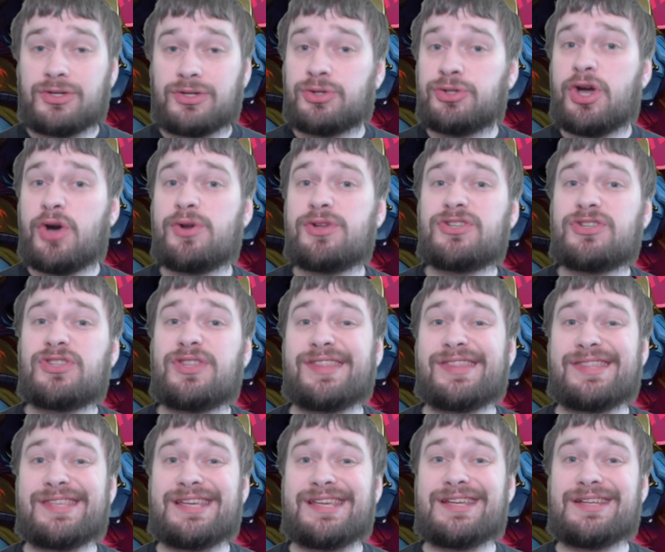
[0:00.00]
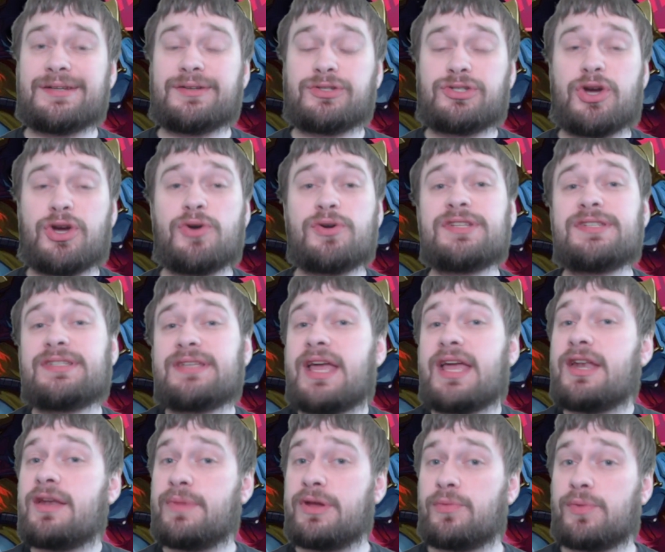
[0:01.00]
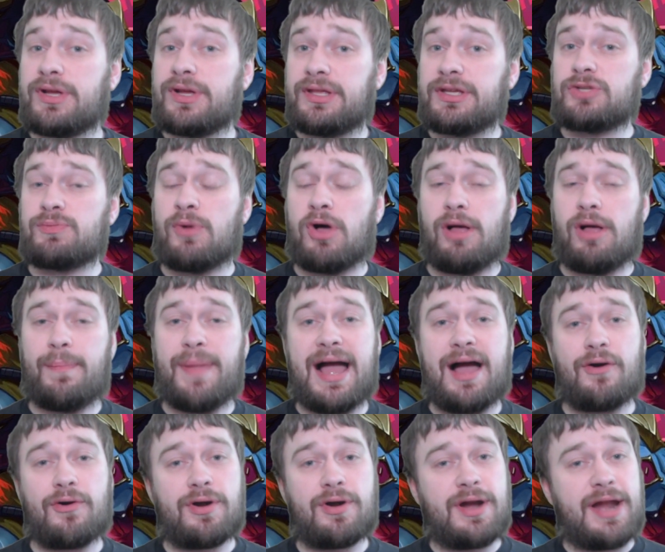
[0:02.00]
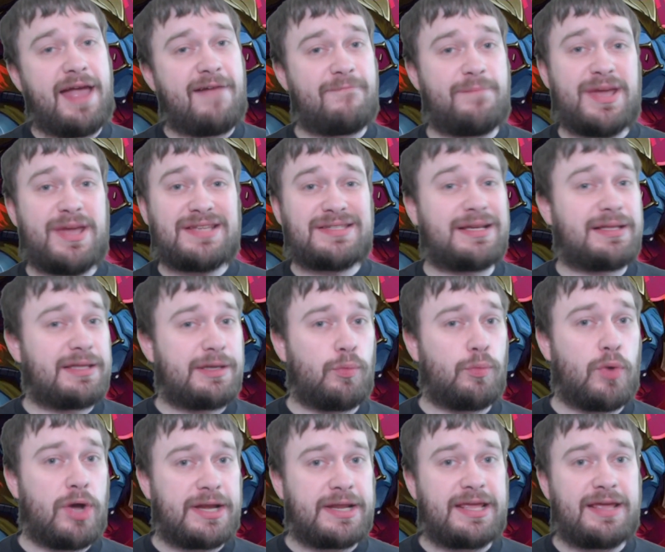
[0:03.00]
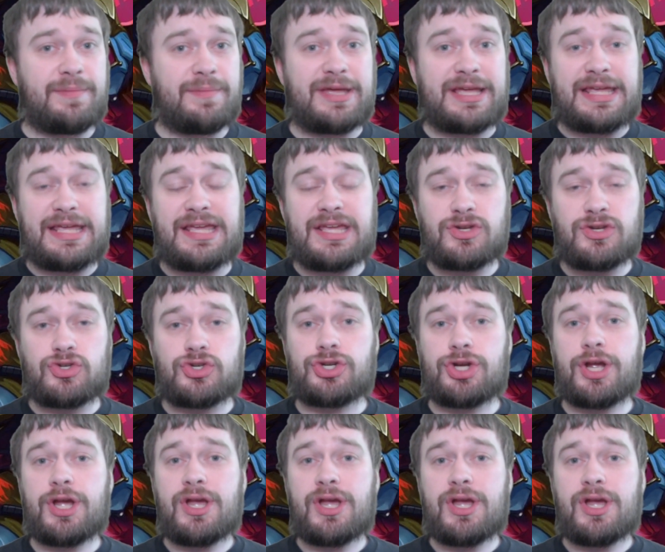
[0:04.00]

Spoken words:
You'll notice that the tokens tend to be really small power and have basically one gimmick each.